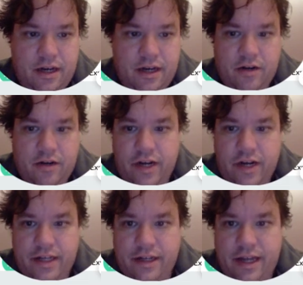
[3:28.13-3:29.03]
are
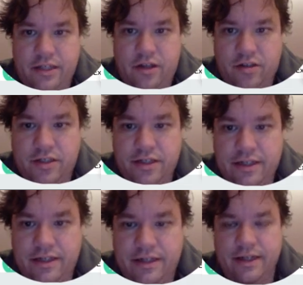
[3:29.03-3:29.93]
already
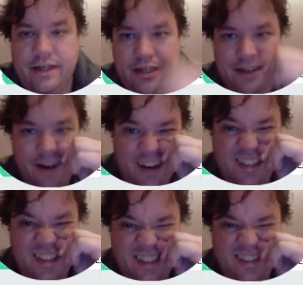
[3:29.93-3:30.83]
exhausted, and hearts,
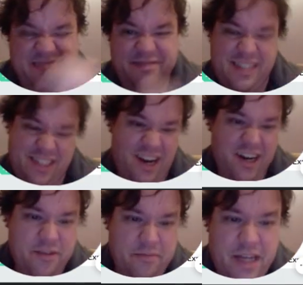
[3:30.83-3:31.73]
it's
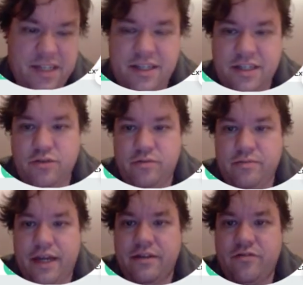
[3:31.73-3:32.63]
hard to imagine that you'll
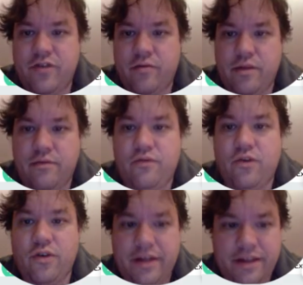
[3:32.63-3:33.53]
make a trick with a
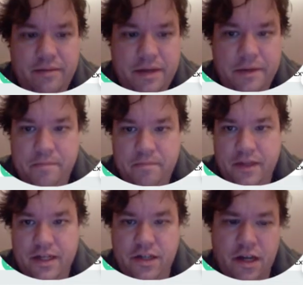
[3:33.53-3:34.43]
4 in dummy.
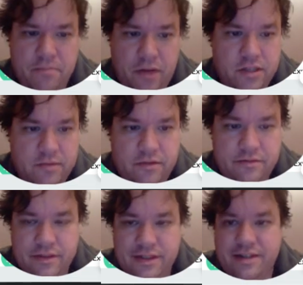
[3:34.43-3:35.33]
It's not impossible.
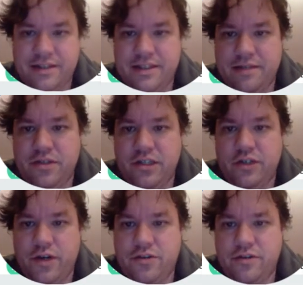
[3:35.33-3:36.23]
There are some
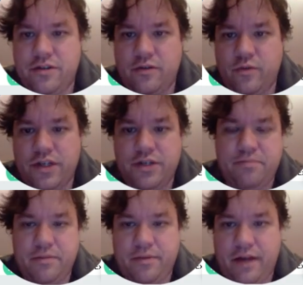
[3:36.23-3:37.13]
situations in which
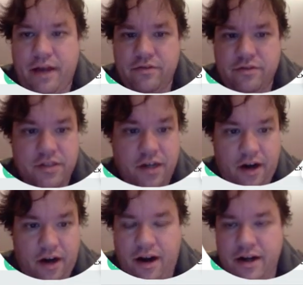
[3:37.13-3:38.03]
people have to
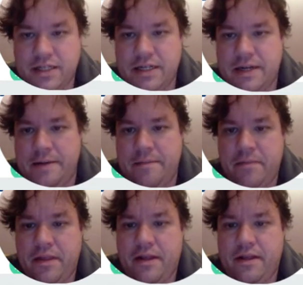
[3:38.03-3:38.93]
discard hearts,
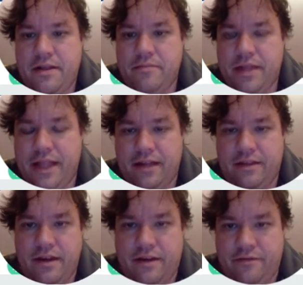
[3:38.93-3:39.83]
but that
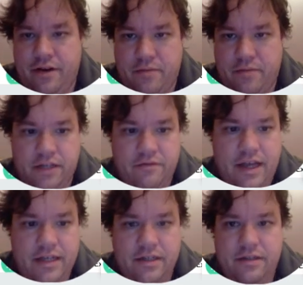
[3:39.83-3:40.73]
they are very much
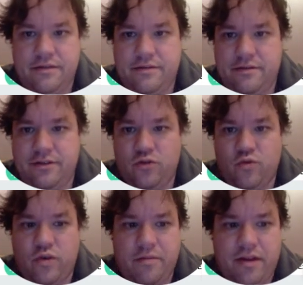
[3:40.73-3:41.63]
advanced, and don't
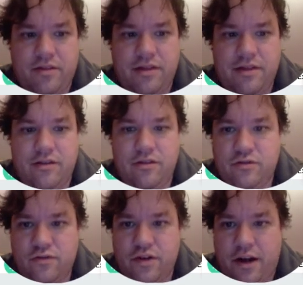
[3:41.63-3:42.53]
worry about those
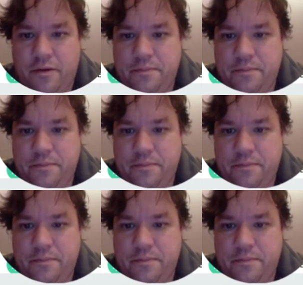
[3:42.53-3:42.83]
for now.